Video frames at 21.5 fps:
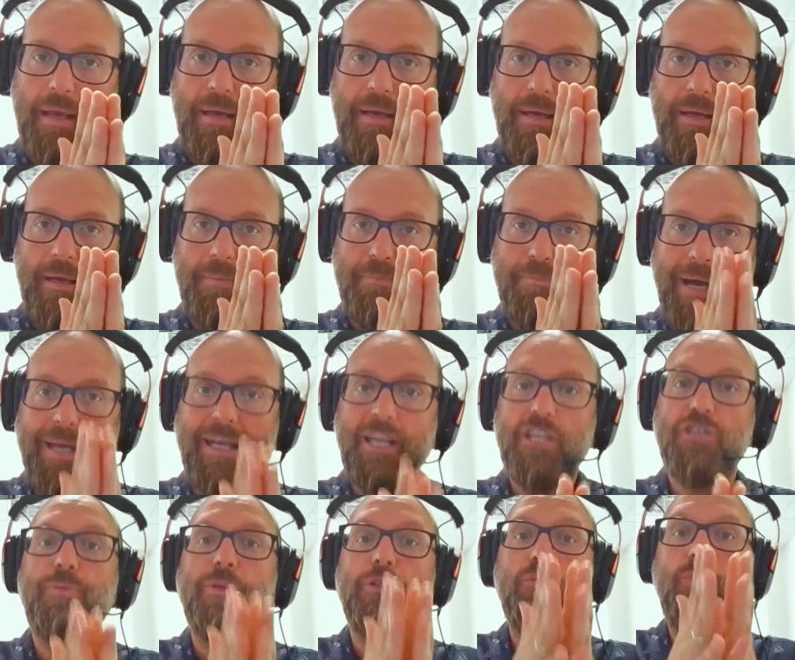
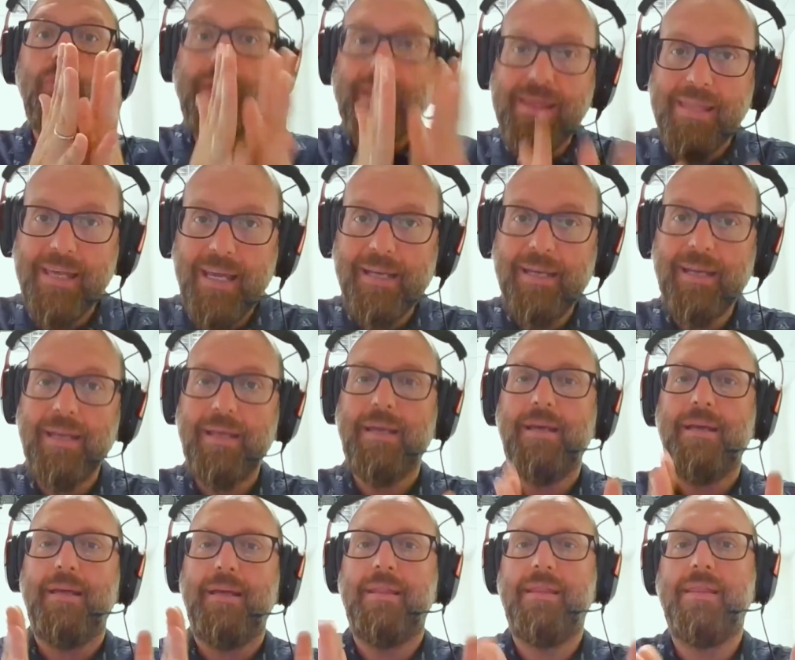management within
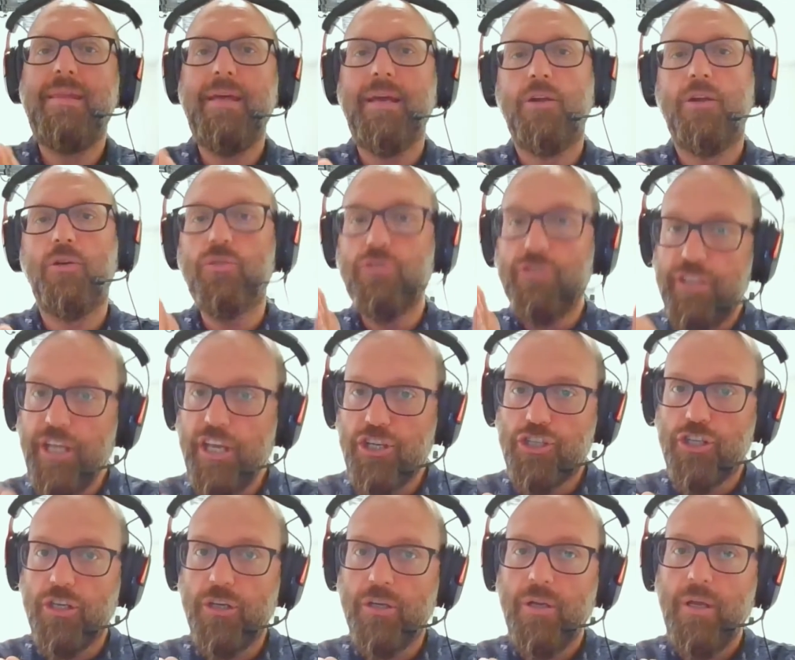the
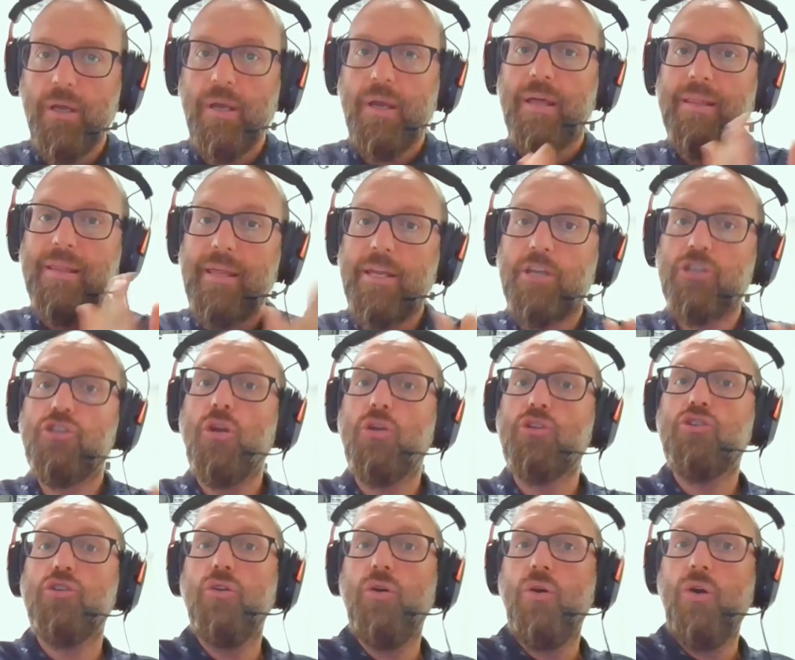condition. There is
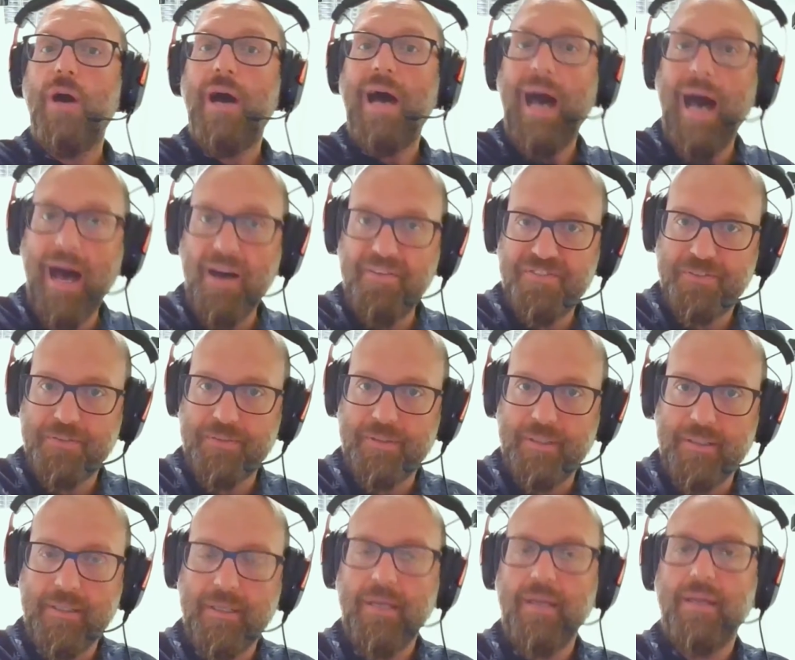also
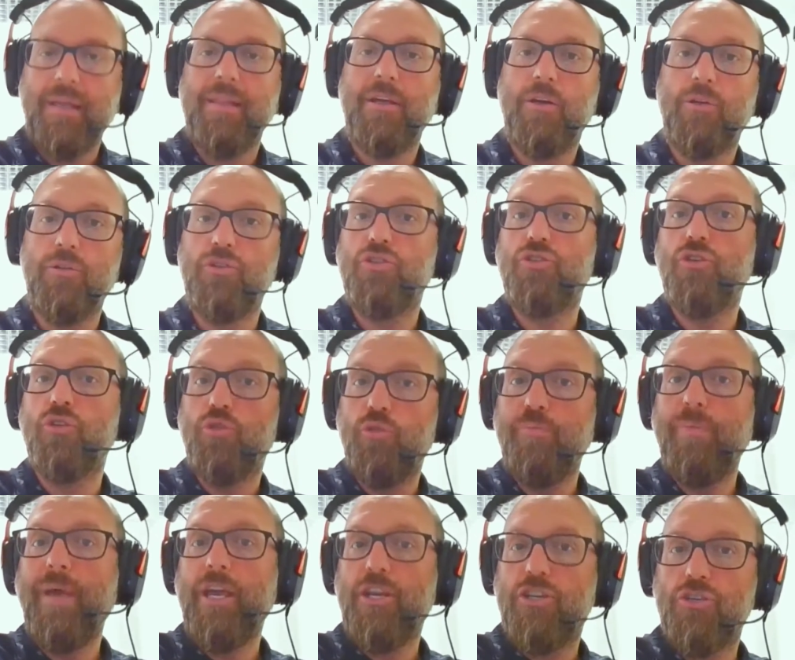after the condition, to
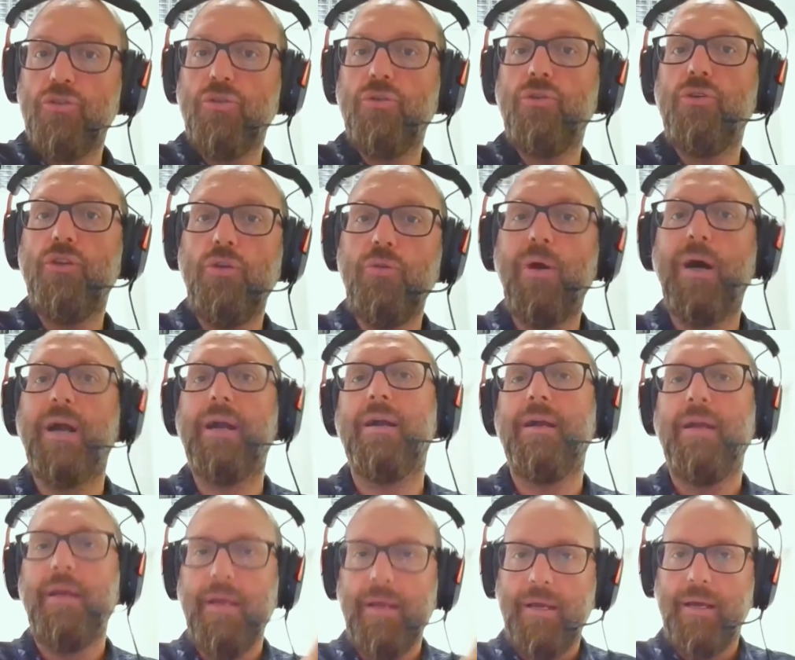make sure you
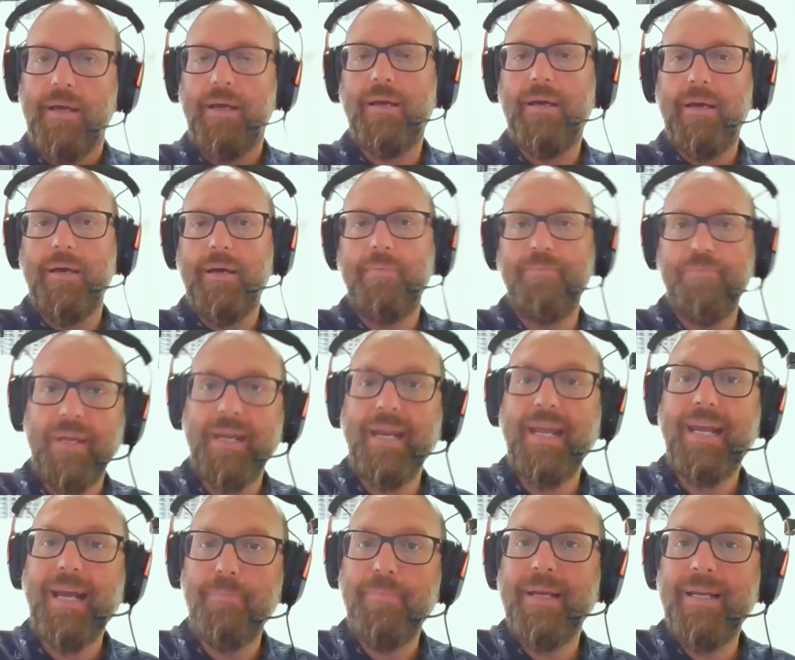are
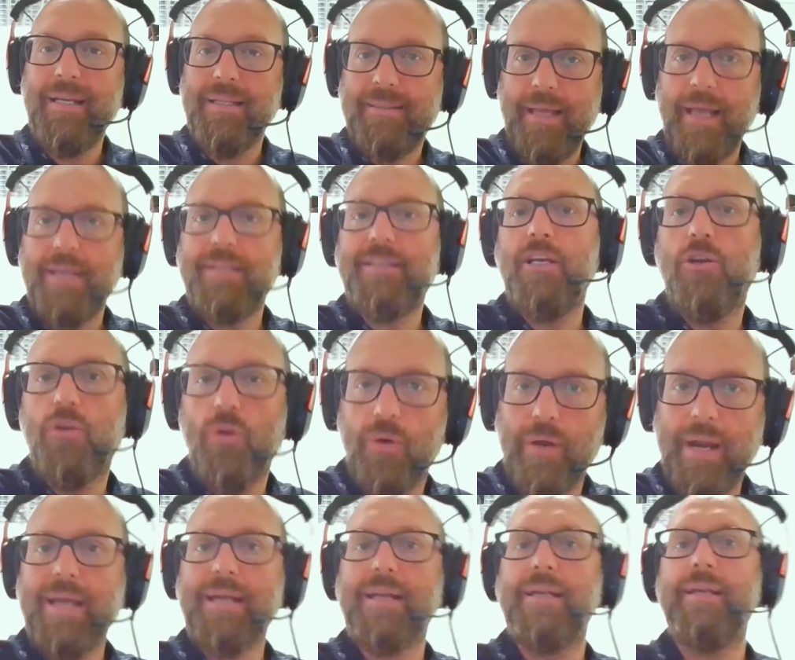rehabilitating
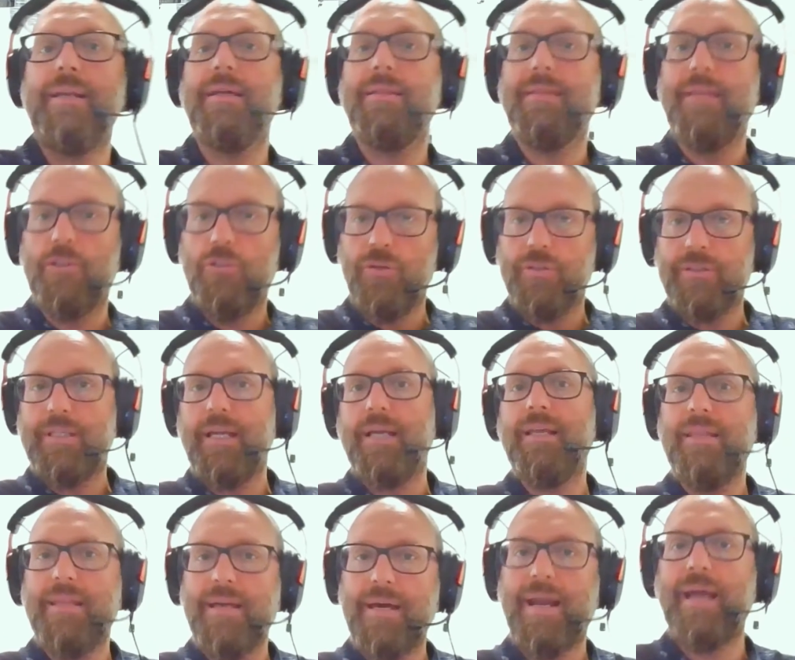correctly and that you're
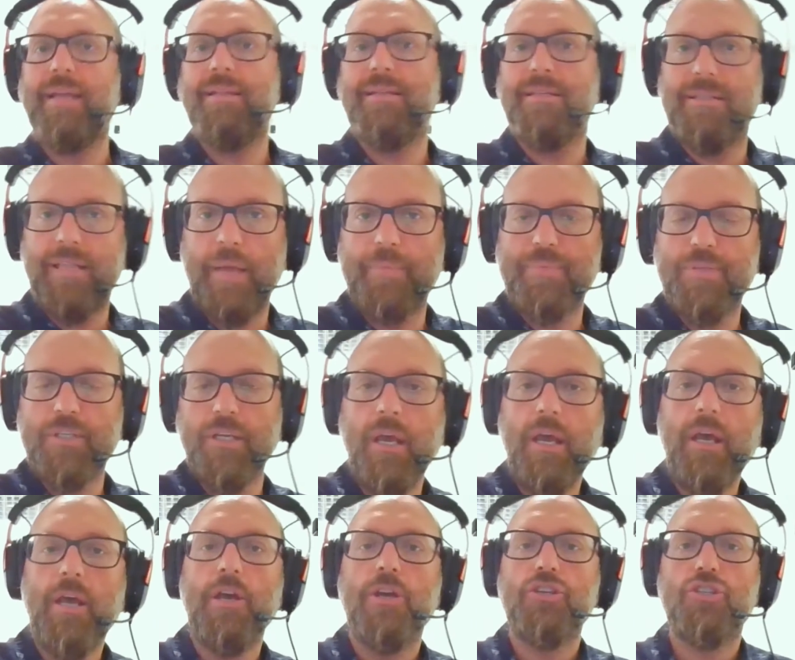taking the right steps.
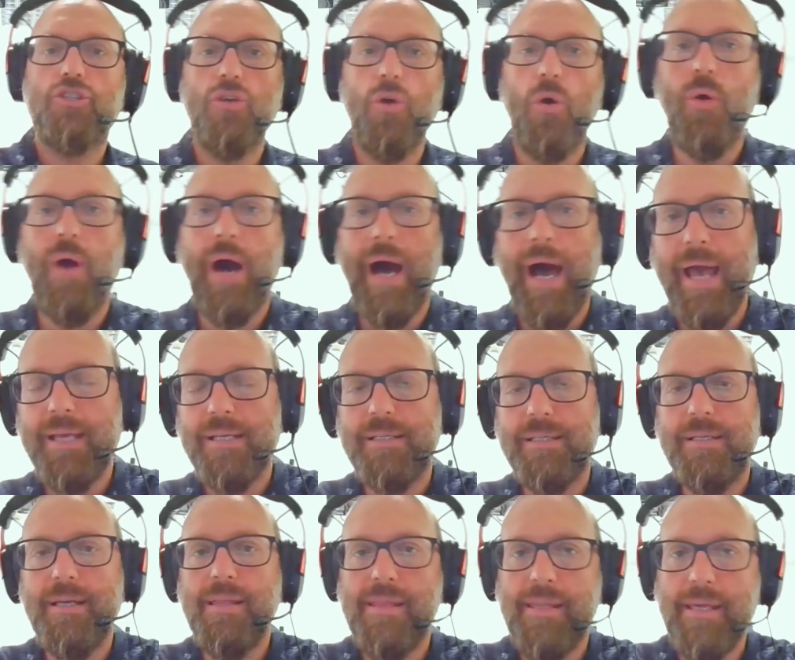So I
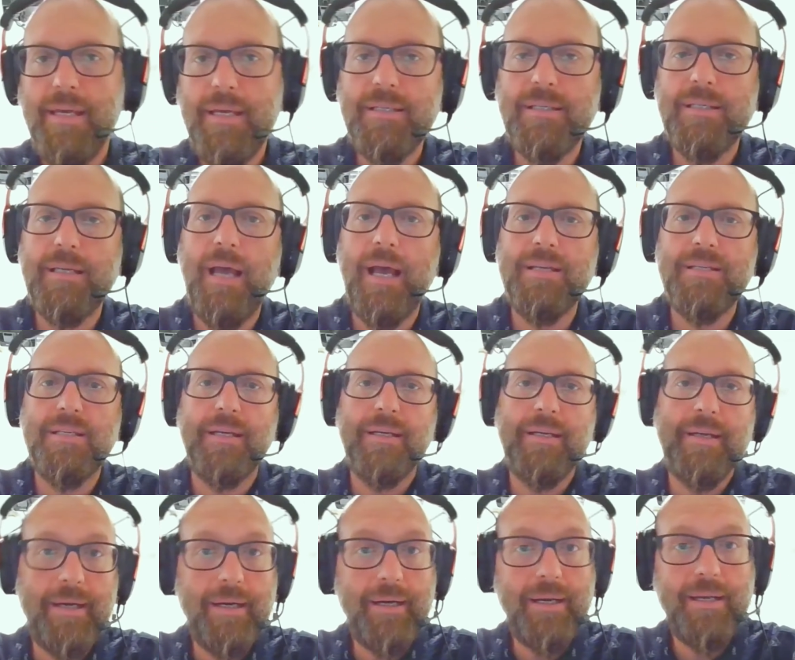see this as
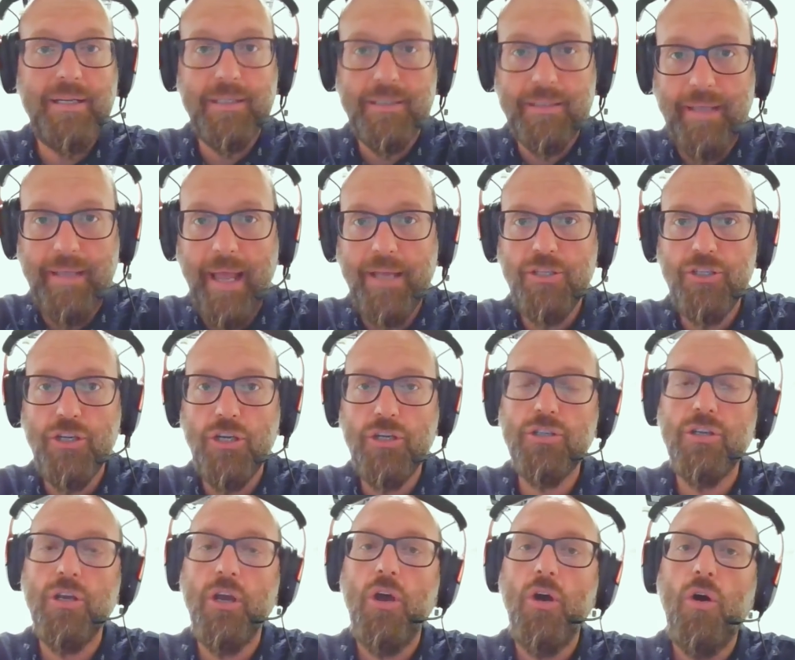an early
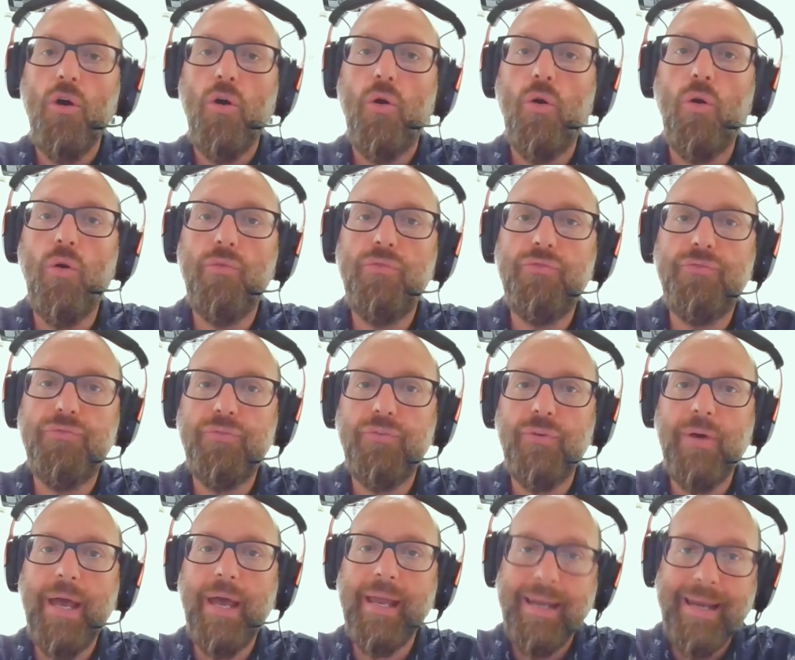stages of
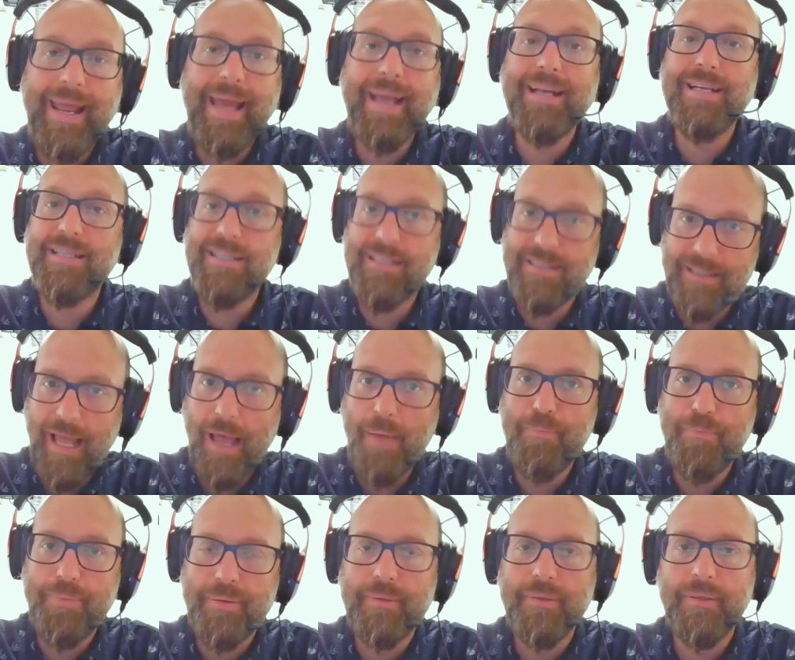a next
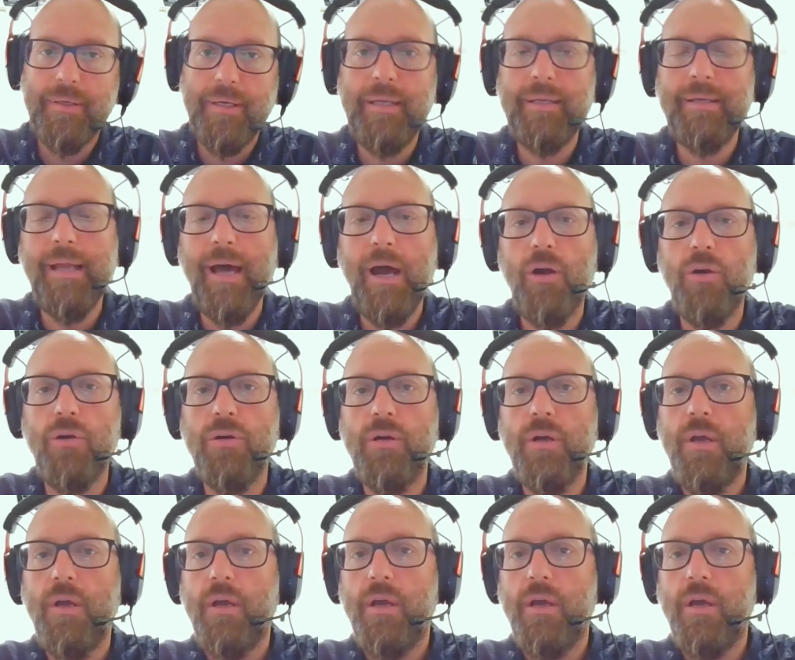step in our